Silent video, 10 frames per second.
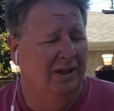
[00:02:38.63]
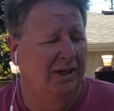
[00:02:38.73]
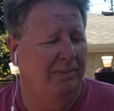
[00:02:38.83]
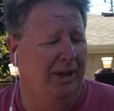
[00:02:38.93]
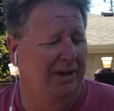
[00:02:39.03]

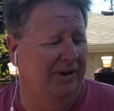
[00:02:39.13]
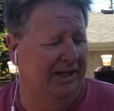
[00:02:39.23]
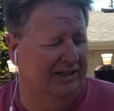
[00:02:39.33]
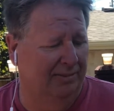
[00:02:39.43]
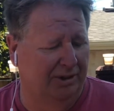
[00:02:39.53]
It may have
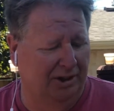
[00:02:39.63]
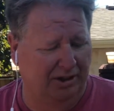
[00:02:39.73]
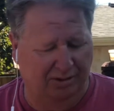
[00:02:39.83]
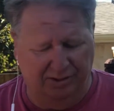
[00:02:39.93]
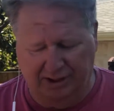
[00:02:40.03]
had something to
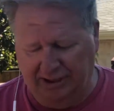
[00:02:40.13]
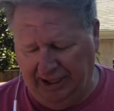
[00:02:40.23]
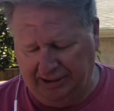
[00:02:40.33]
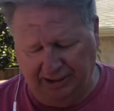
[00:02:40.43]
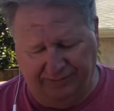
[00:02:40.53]
do with the
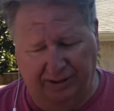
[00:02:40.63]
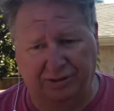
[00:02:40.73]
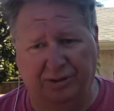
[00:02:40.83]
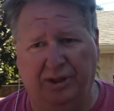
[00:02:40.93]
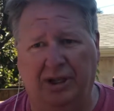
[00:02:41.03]
tech stuff I was
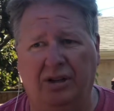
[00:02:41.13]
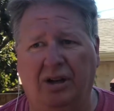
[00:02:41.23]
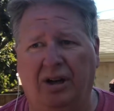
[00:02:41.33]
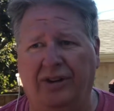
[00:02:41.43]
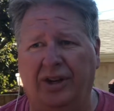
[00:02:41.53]
doing
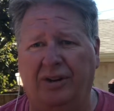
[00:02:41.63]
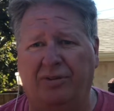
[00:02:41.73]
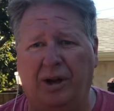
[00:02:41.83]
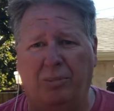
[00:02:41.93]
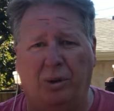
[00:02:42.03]
on the
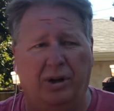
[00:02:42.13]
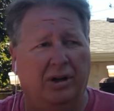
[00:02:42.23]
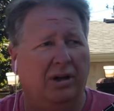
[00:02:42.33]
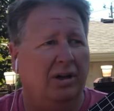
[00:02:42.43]
fretboard.